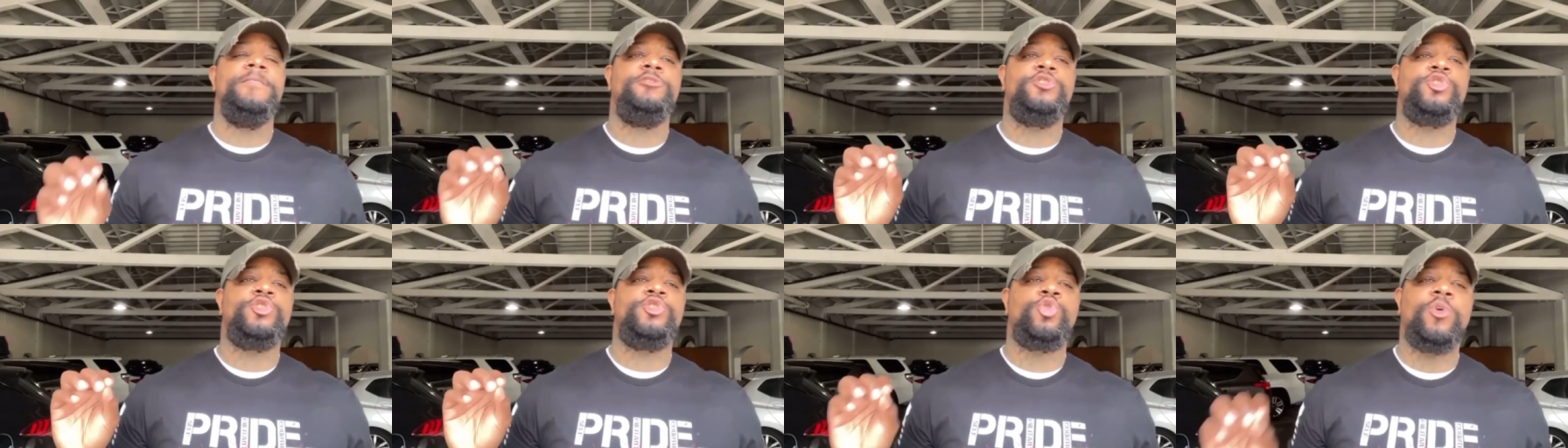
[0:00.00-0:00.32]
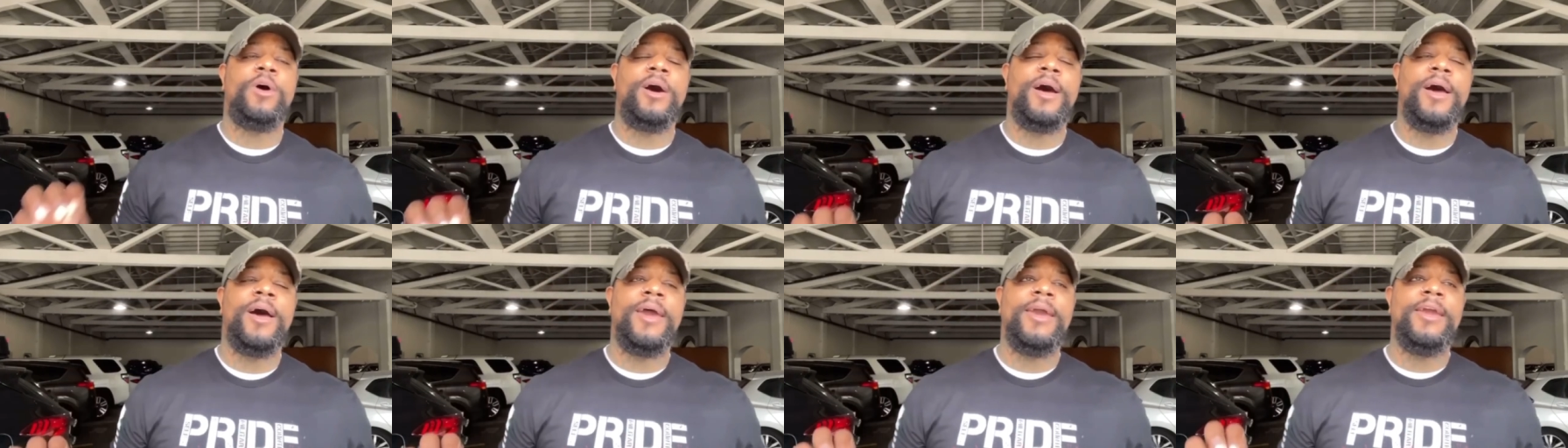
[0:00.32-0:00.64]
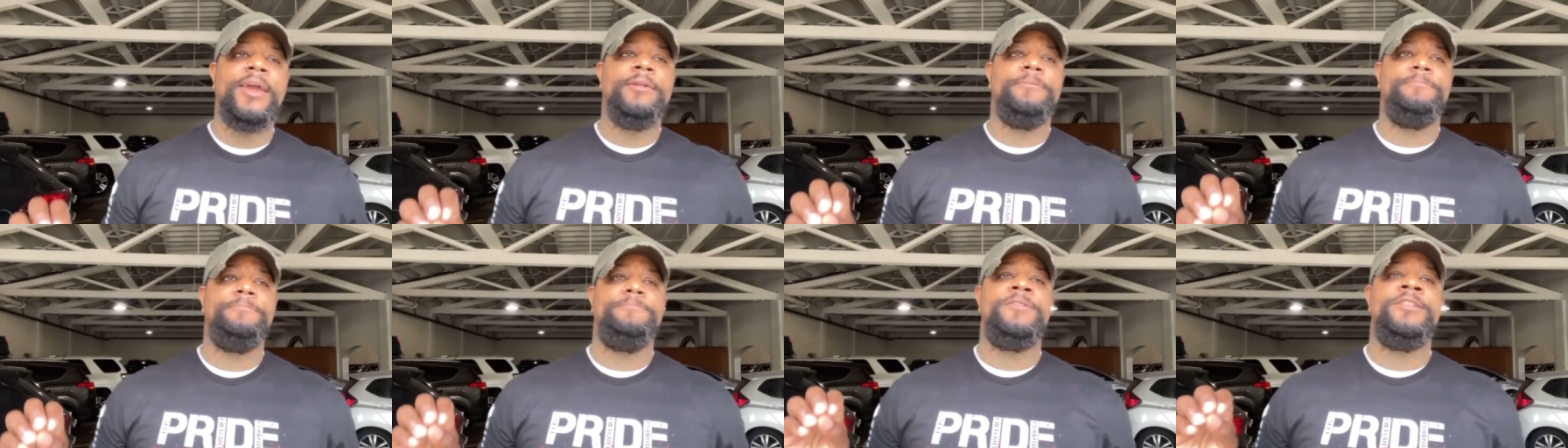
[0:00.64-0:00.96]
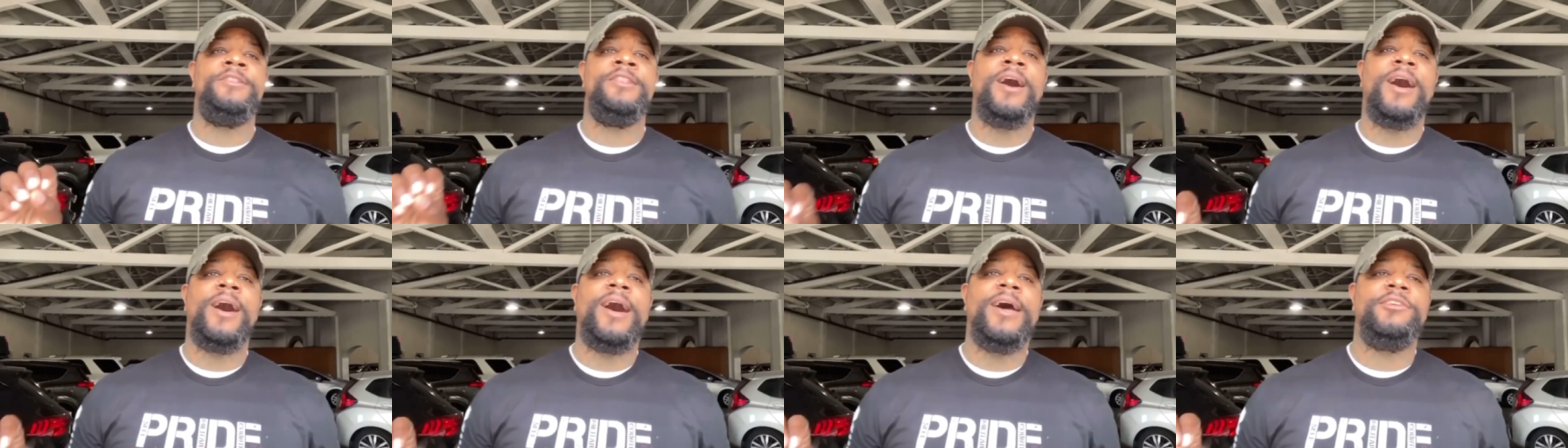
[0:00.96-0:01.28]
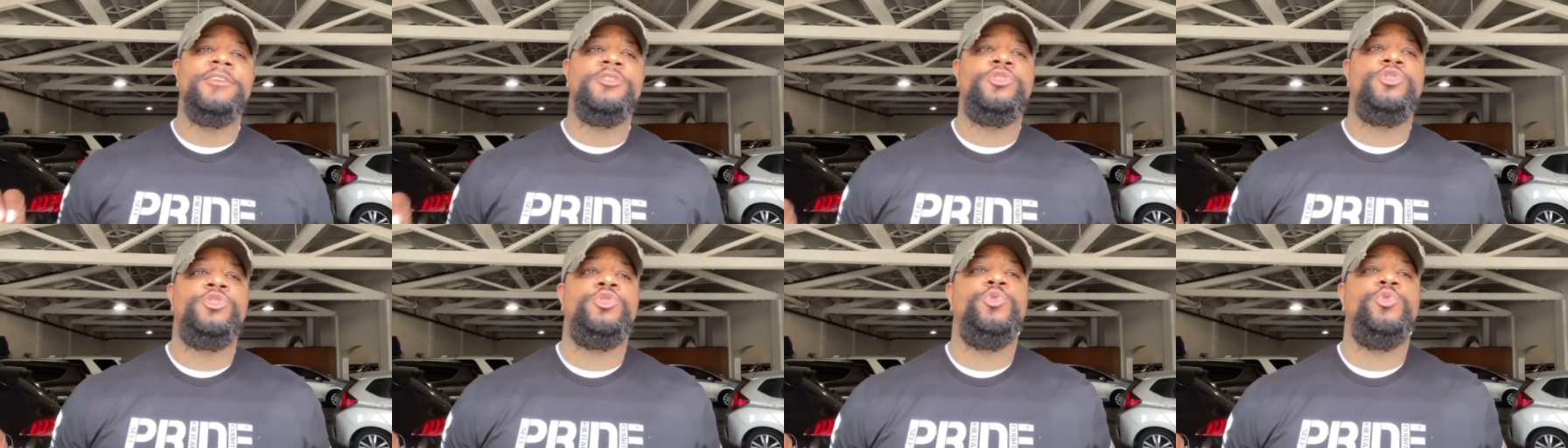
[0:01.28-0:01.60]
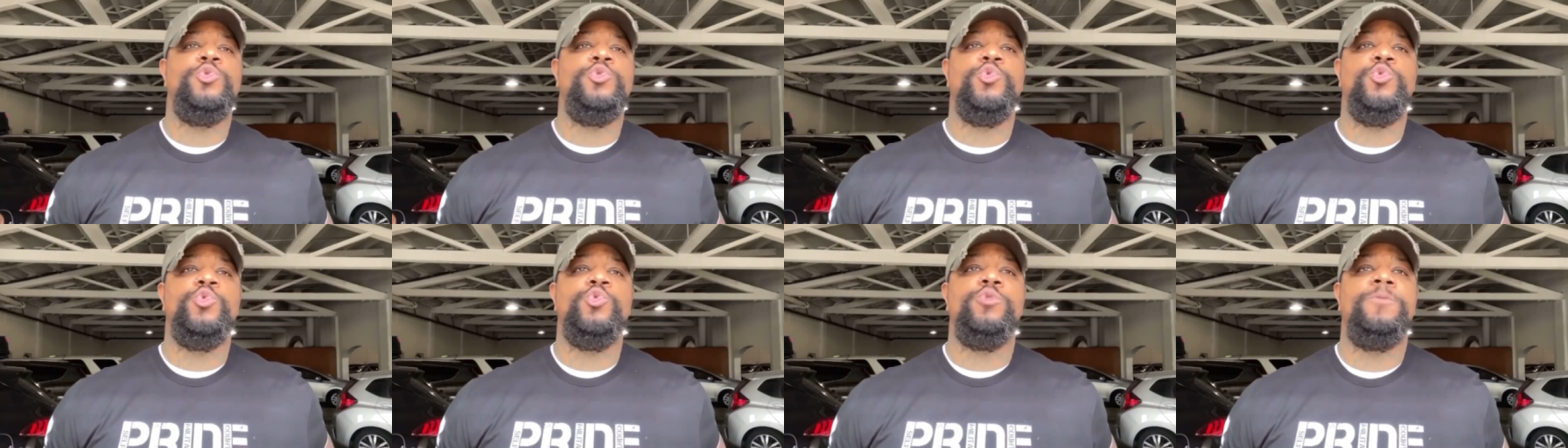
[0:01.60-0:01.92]
try not
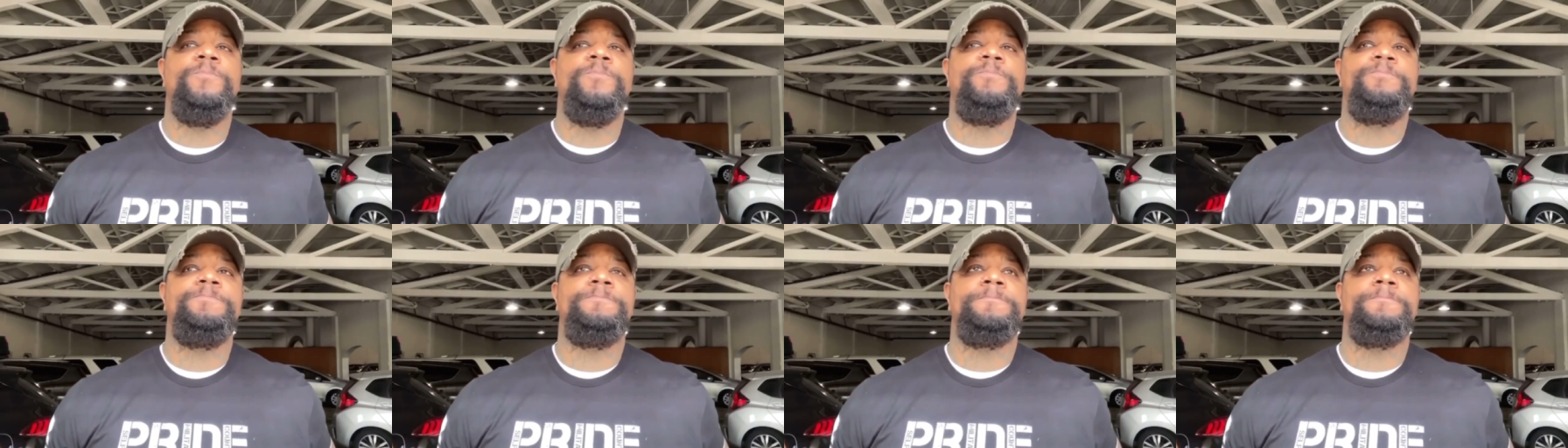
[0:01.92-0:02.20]
to